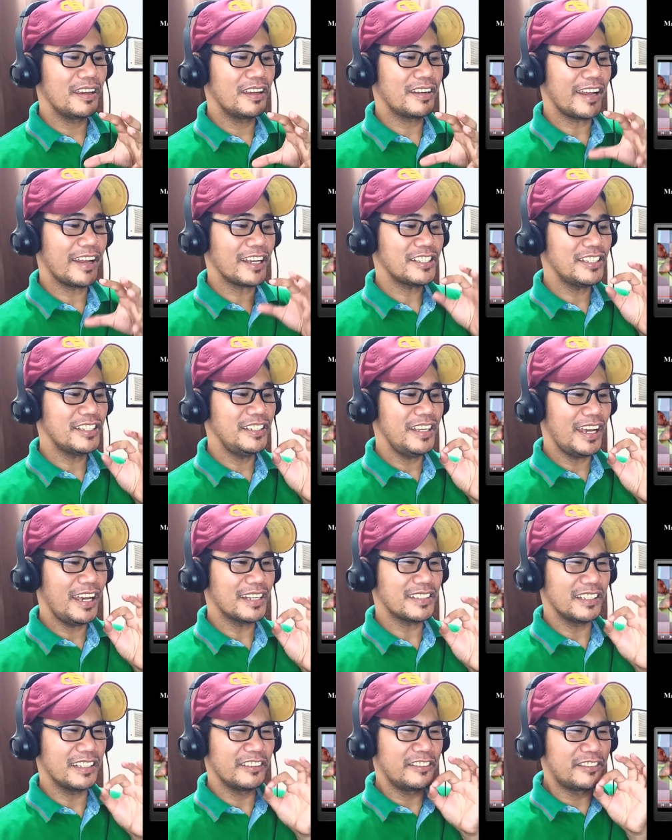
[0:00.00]
it actually
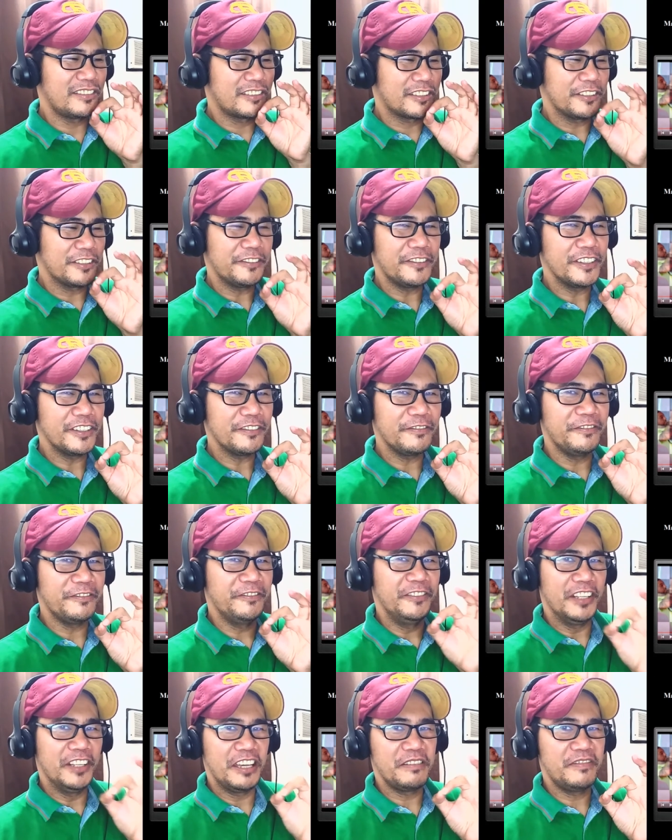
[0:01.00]
has a different
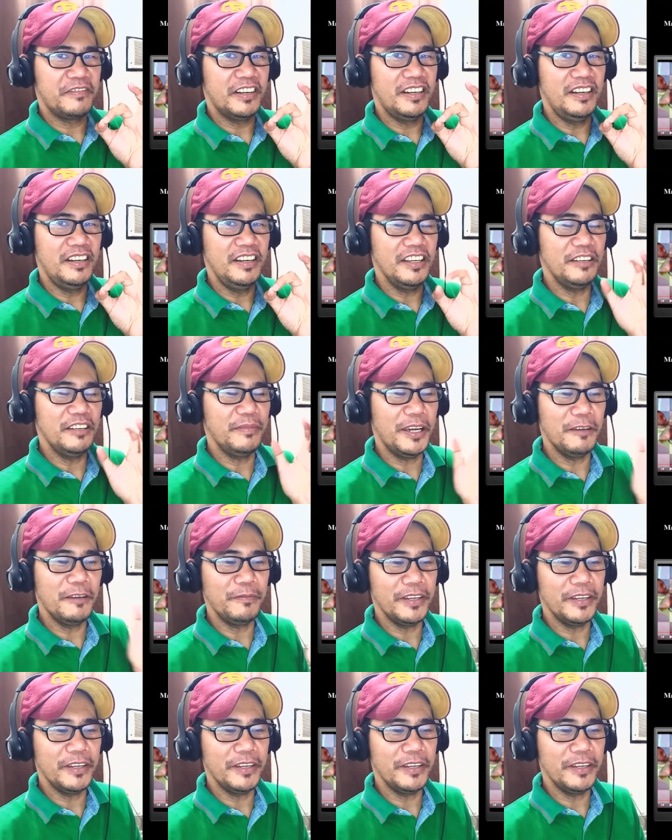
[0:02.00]
flavor, in my